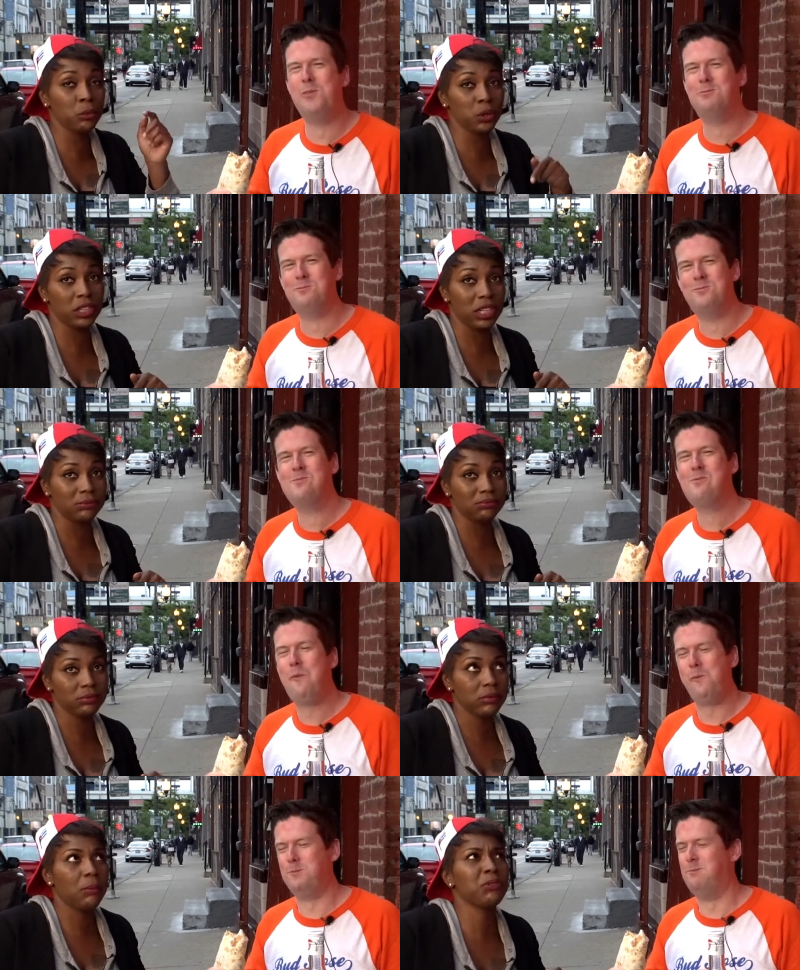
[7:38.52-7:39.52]
Speaker 1: Wood.
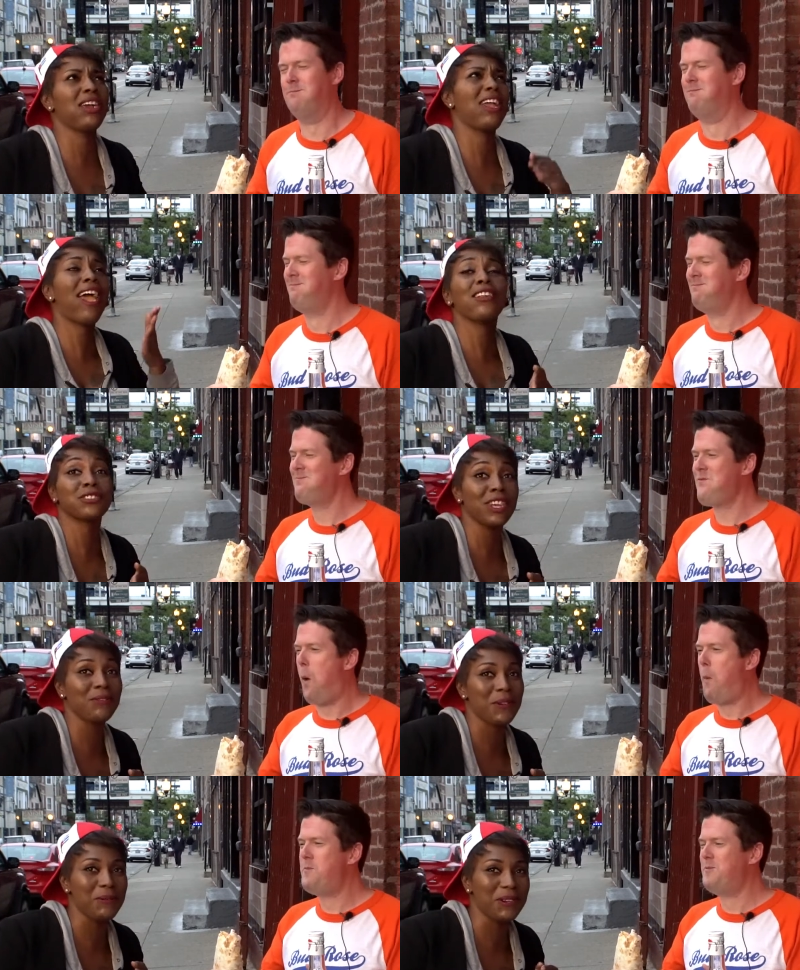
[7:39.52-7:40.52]
Mm. Sorry,
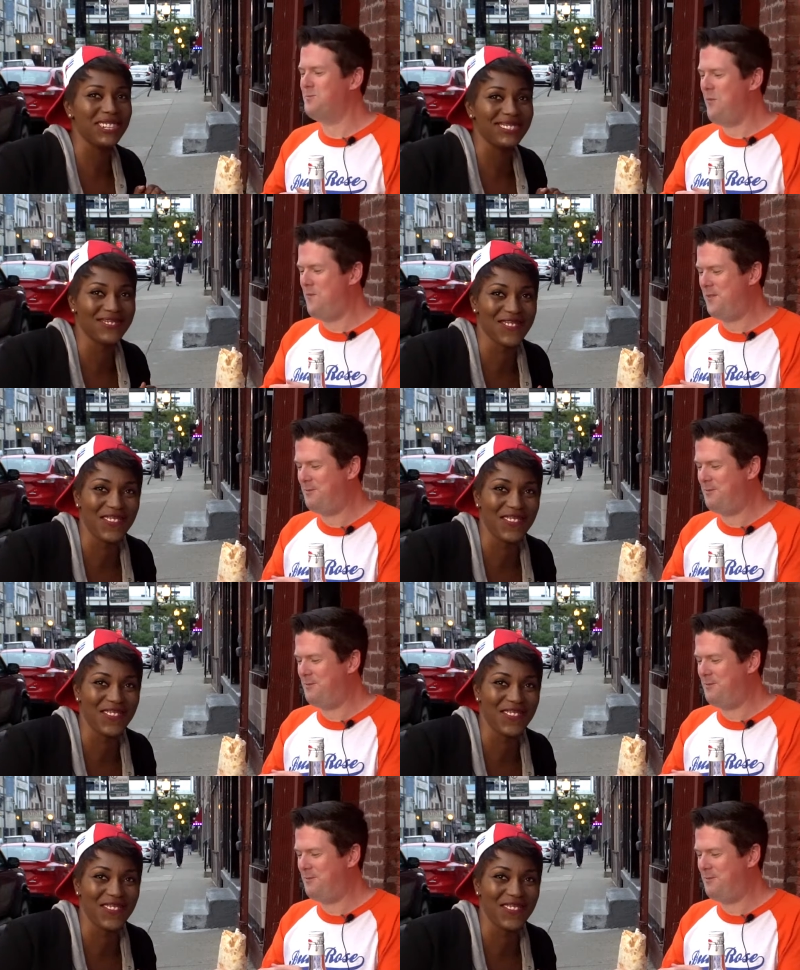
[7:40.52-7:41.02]
18th in Wood.